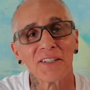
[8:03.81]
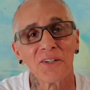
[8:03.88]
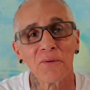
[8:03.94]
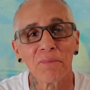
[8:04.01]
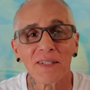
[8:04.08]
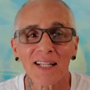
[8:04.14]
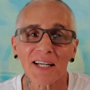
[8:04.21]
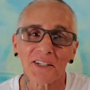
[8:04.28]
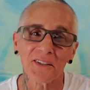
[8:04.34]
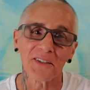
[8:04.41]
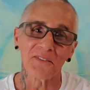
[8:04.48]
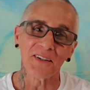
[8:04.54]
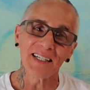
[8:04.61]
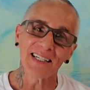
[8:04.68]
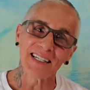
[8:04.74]
Don't be like
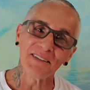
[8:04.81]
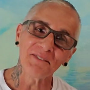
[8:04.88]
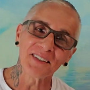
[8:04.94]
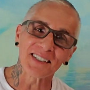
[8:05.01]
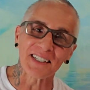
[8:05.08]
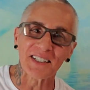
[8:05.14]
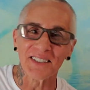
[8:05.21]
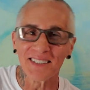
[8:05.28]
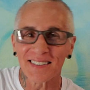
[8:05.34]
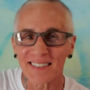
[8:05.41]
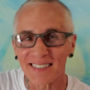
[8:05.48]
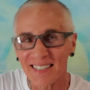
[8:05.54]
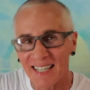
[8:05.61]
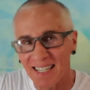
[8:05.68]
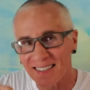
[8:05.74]
going, wow, I'm looking good
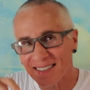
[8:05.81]
tonight.